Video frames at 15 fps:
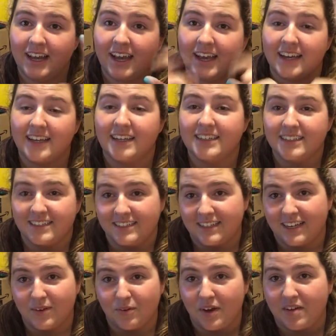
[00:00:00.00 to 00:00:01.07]
a
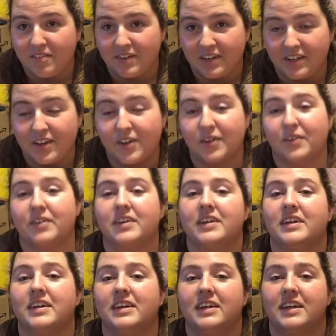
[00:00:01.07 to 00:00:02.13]
DIY video.
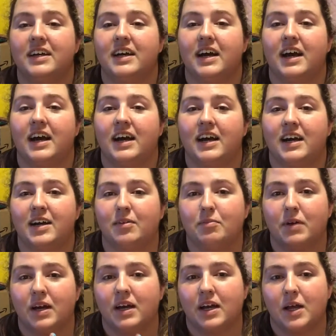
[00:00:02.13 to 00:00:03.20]

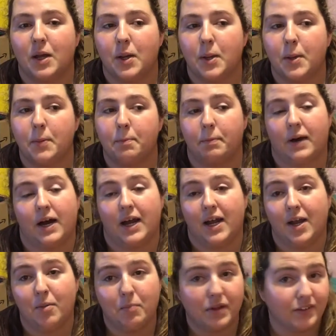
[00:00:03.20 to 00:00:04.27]
Um,
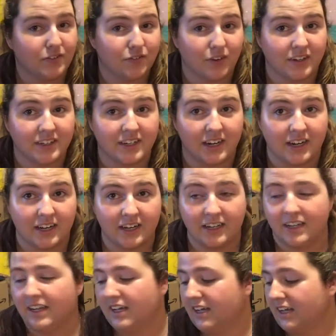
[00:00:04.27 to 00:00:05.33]
my best friend and I
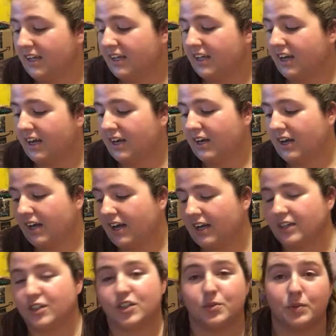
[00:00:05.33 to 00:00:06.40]

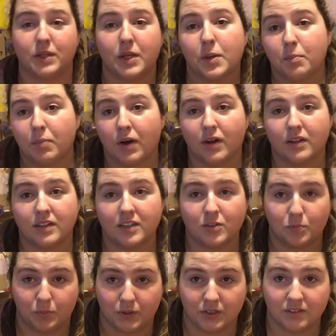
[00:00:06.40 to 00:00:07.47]
actually bought these
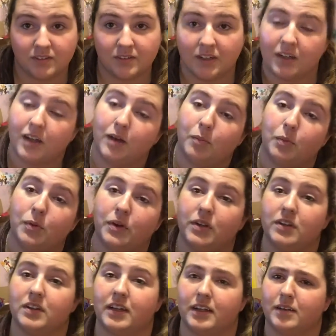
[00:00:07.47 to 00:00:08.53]
books a couple,
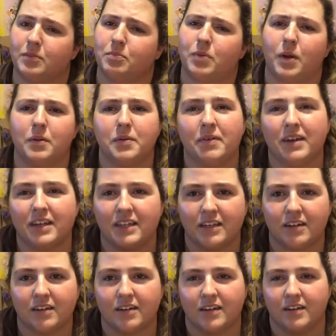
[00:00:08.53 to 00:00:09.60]
like probably about a
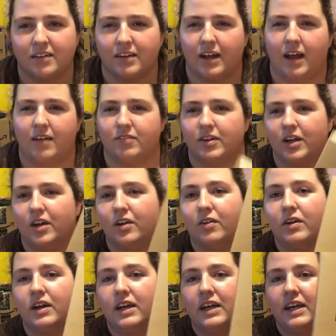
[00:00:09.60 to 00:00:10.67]
year, year and a half ago.
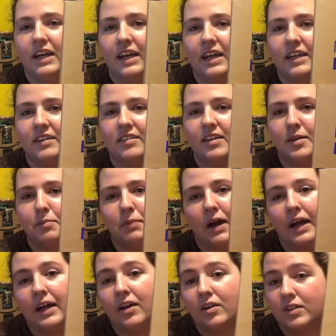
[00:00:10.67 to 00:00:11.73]
It is the
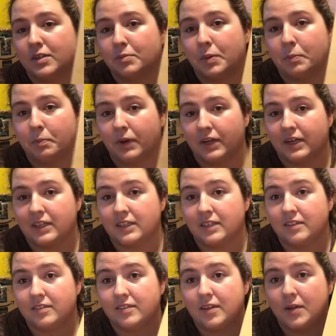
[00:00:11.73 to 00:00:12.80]
My Ultimate Bucket
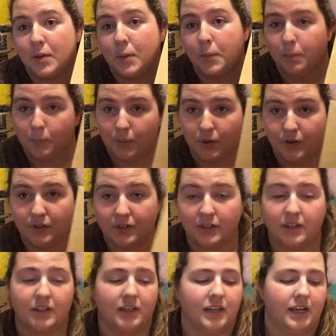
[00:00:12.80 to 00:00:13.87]
List book
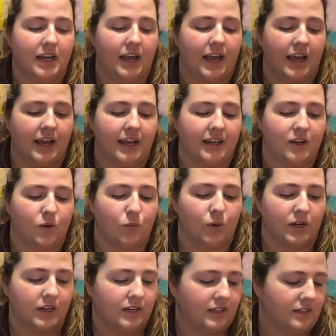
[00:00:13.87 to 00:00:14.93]
and
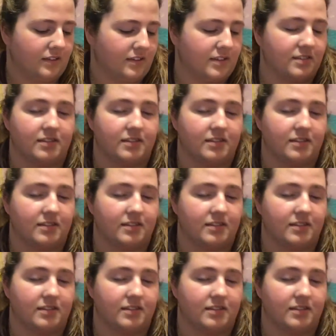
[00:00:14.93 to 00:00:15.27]
what it is is